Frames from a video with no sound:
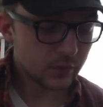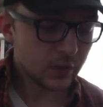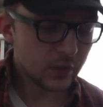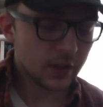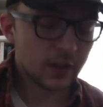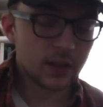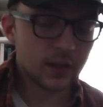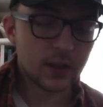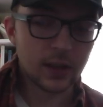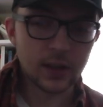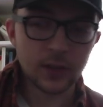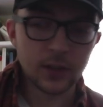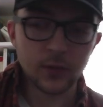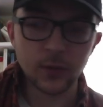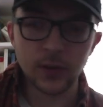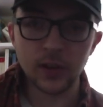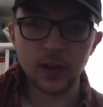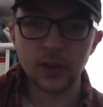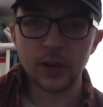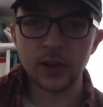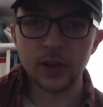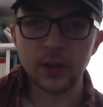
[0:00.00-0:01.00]
Keith
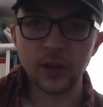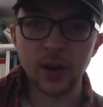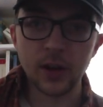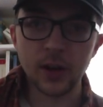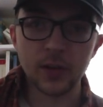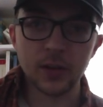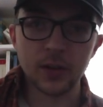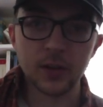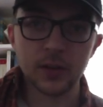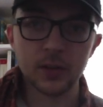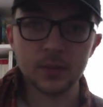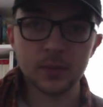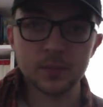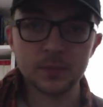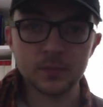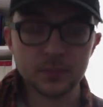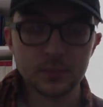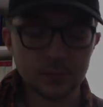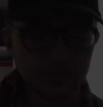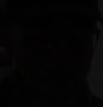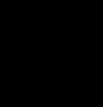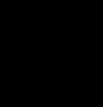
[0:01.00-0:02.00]
fiddling around here.
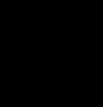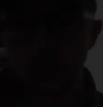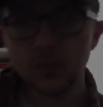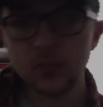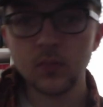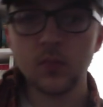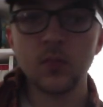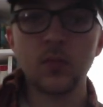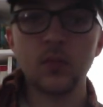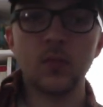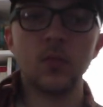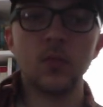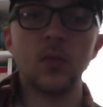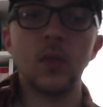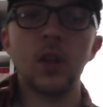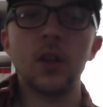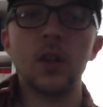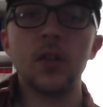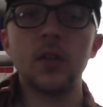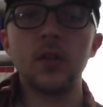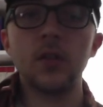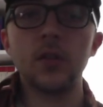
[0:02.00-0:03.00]

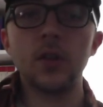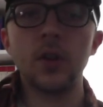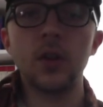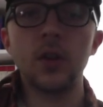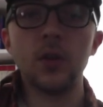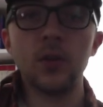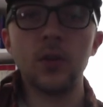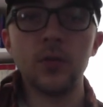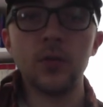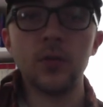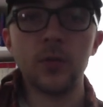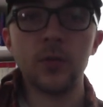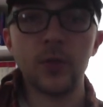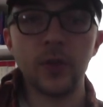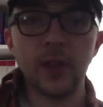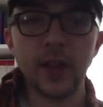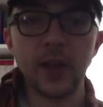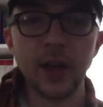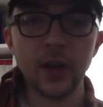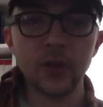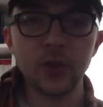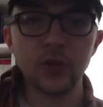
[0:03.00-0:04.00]
So for the
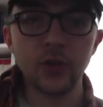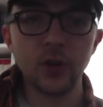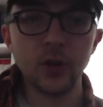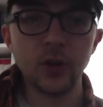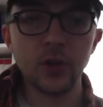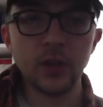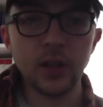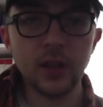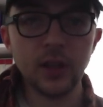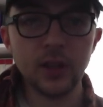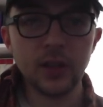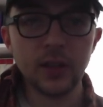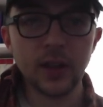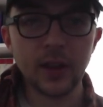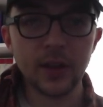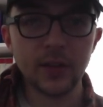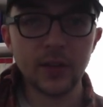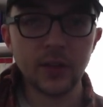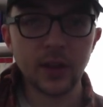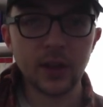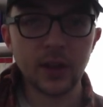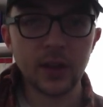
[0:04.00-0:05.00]
outro, Keith
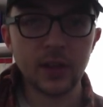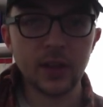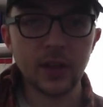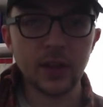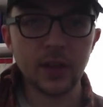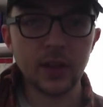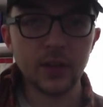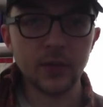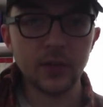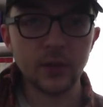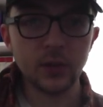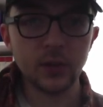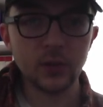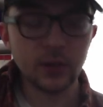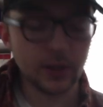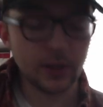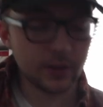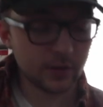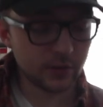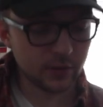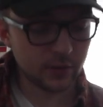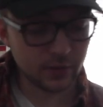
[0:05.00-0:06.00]
has a few
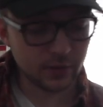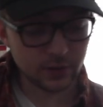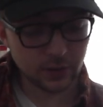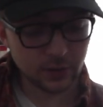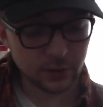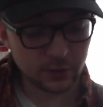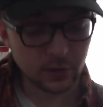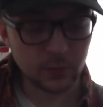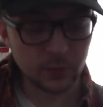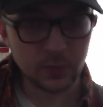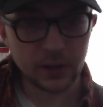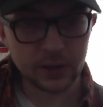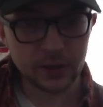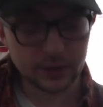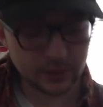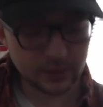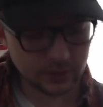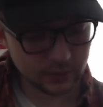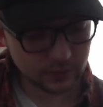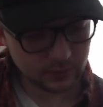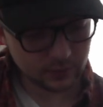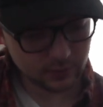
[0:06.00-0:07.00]
licks that go something like this.